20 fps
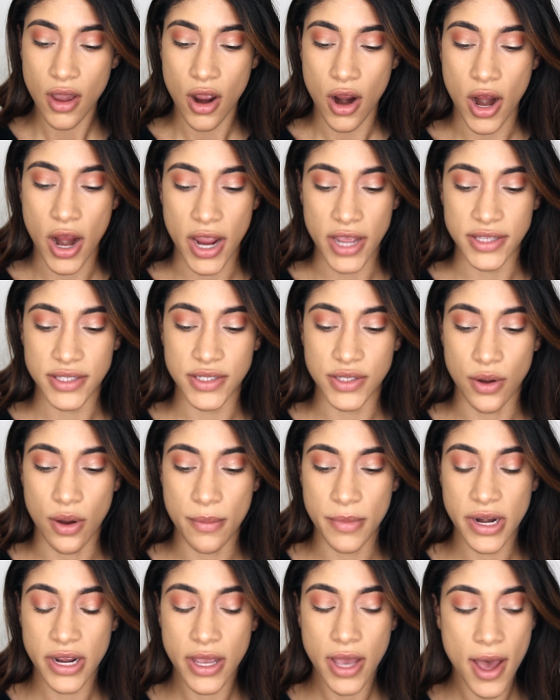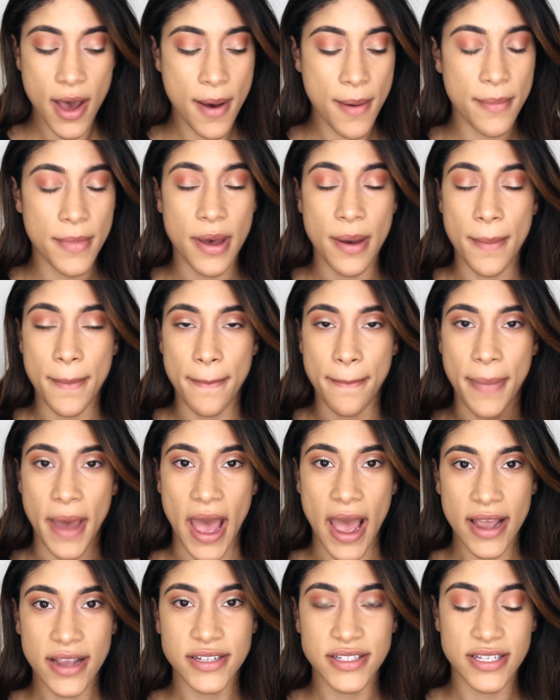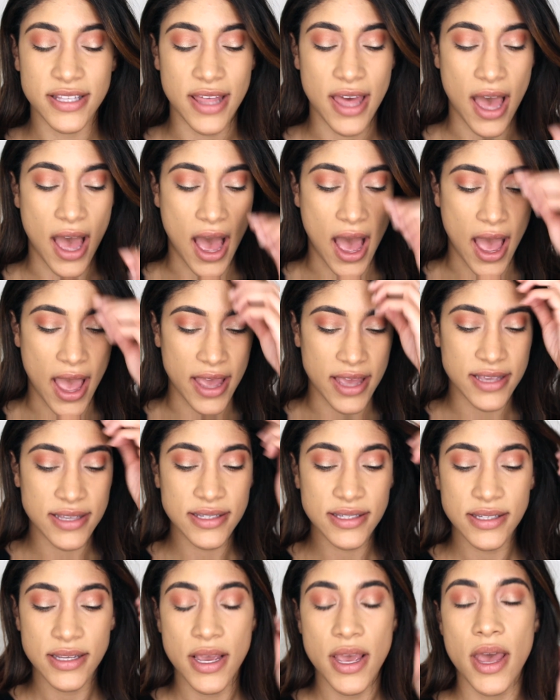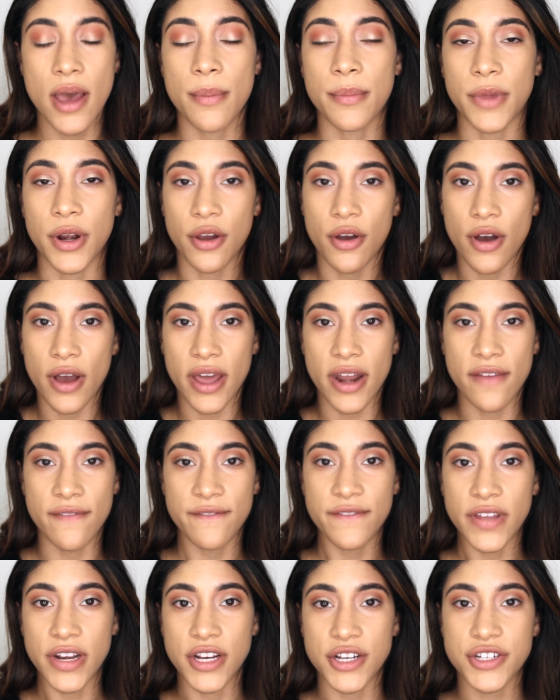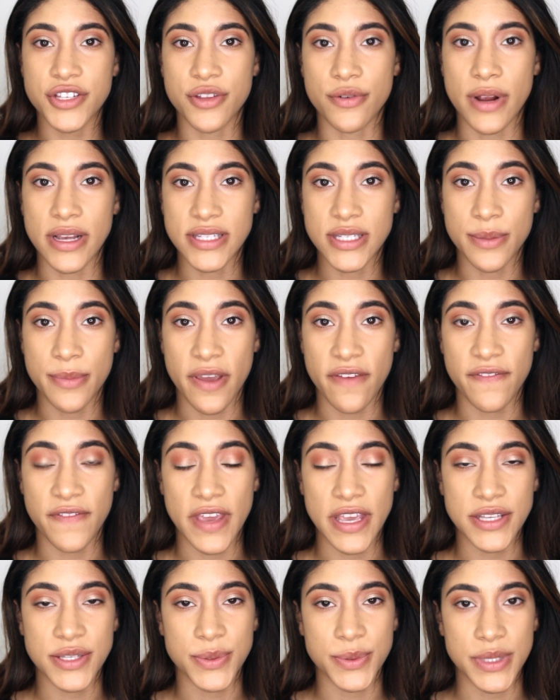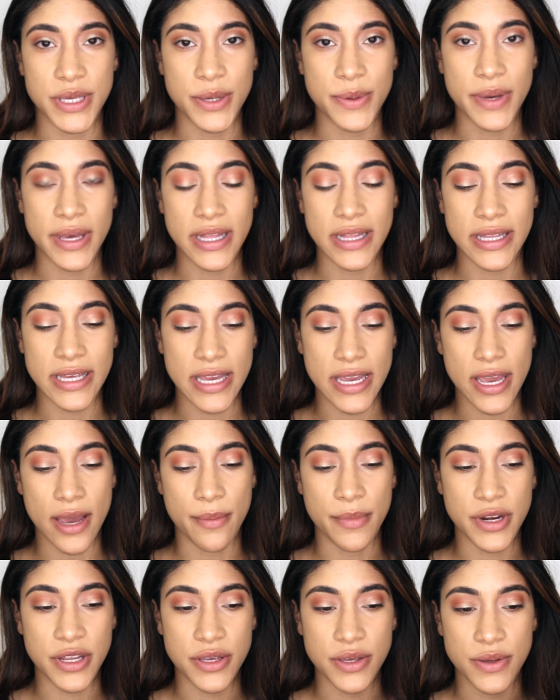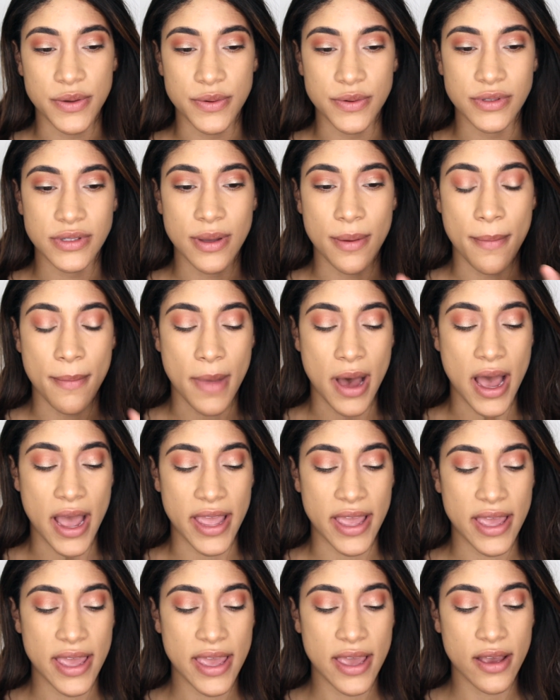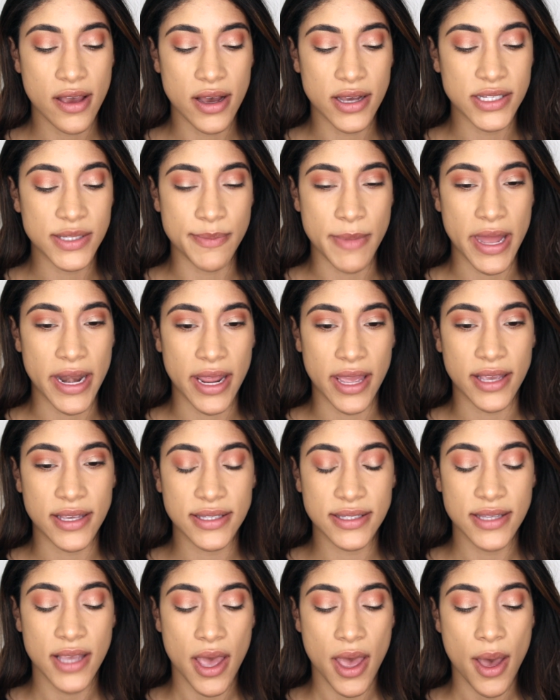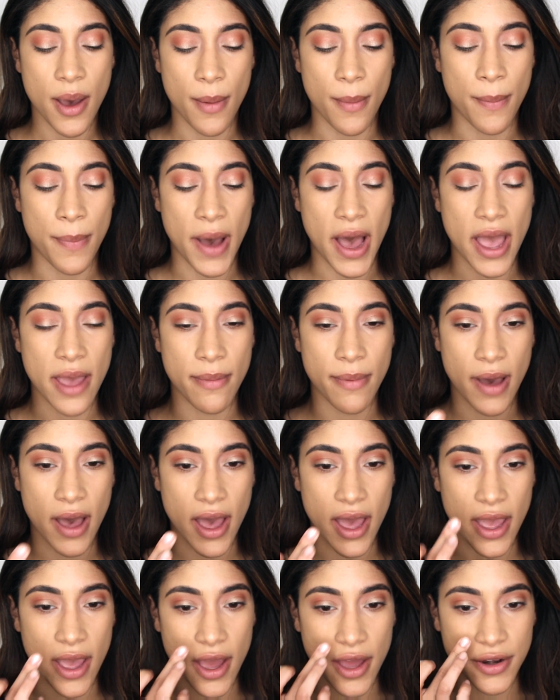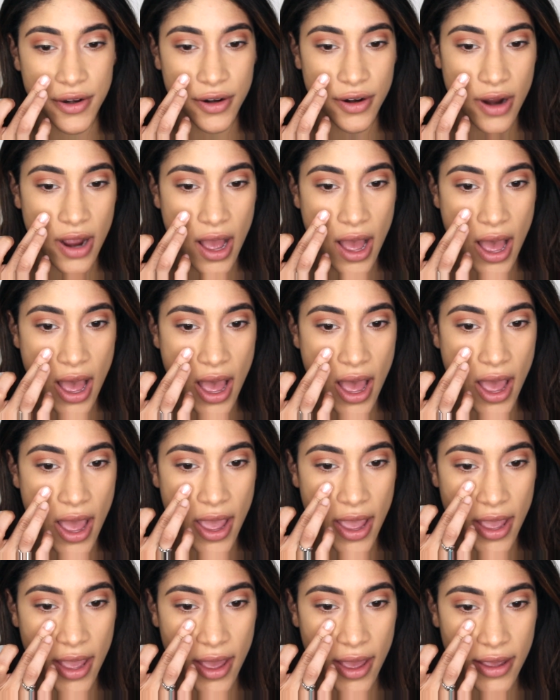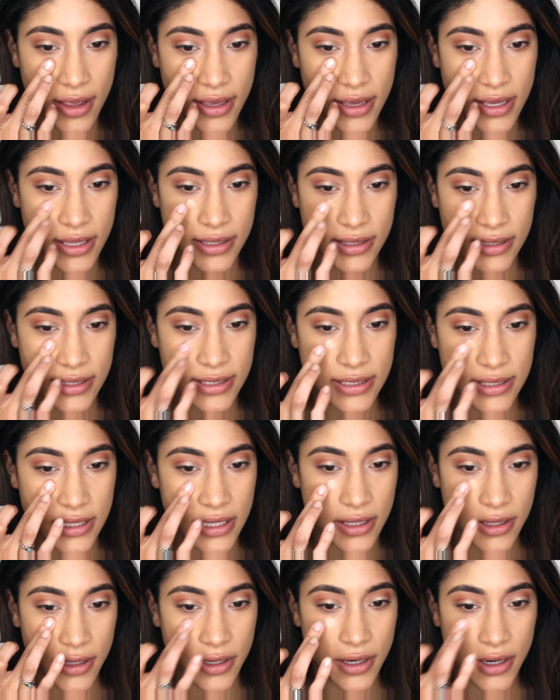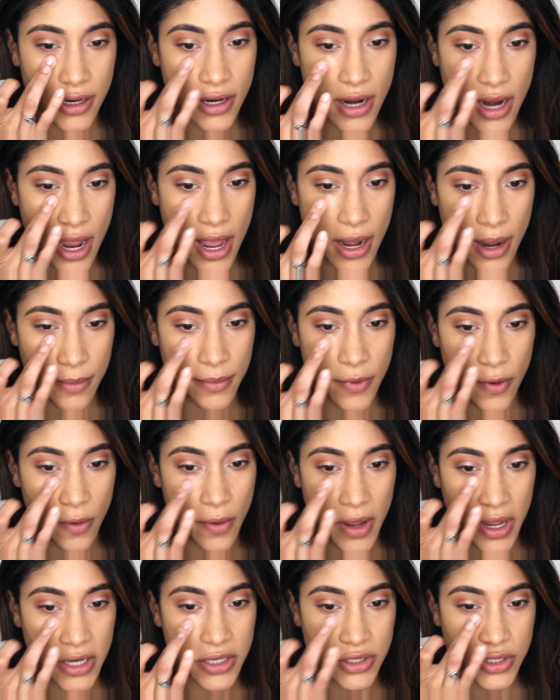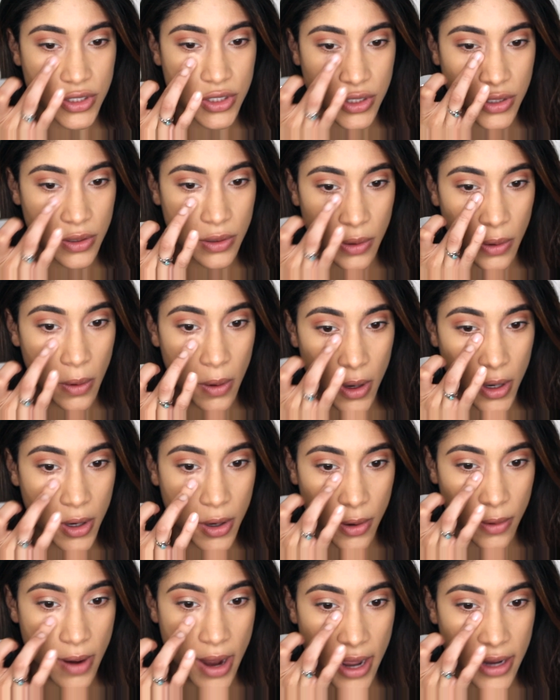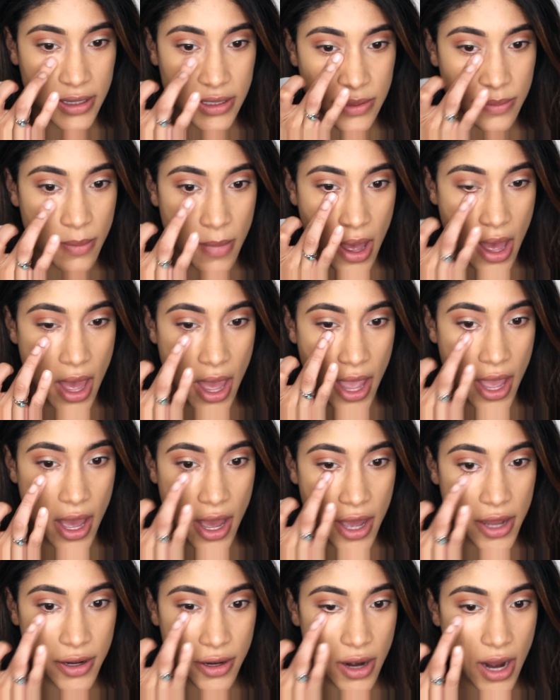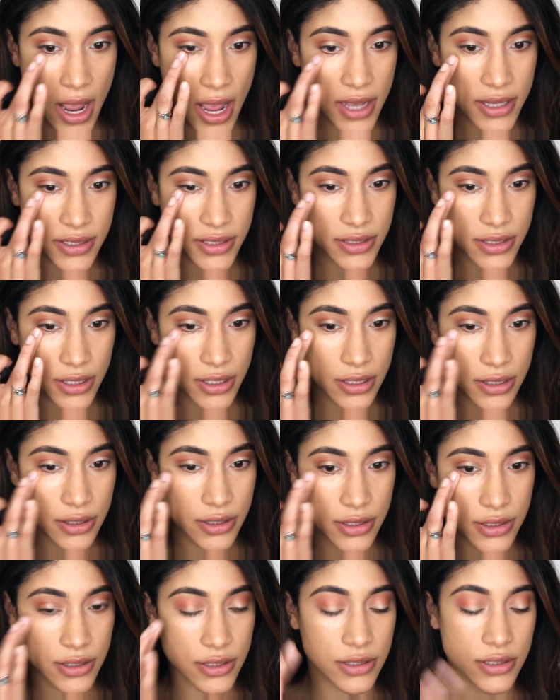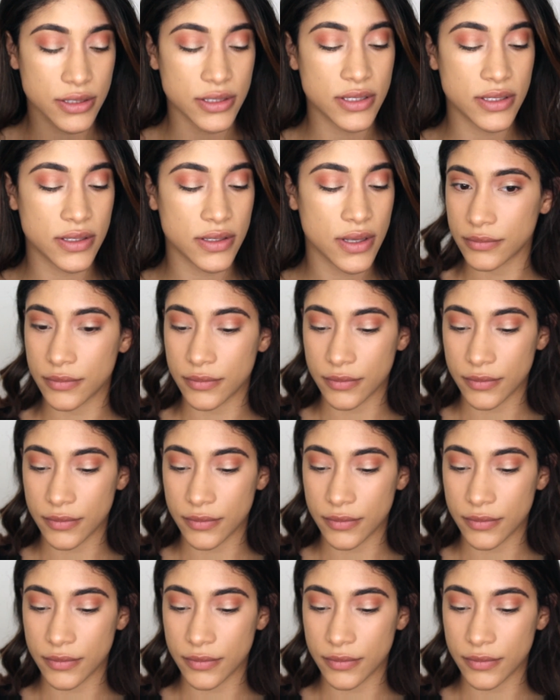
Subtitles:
All right, so I'm gonna come back to the eyes. I'm gonna go ahead and finish the rest of my face really quickly. I'm gonna use my IT Cosmetics Bye Bye Under Eye Concealer and I'm going to correct my under eye circles.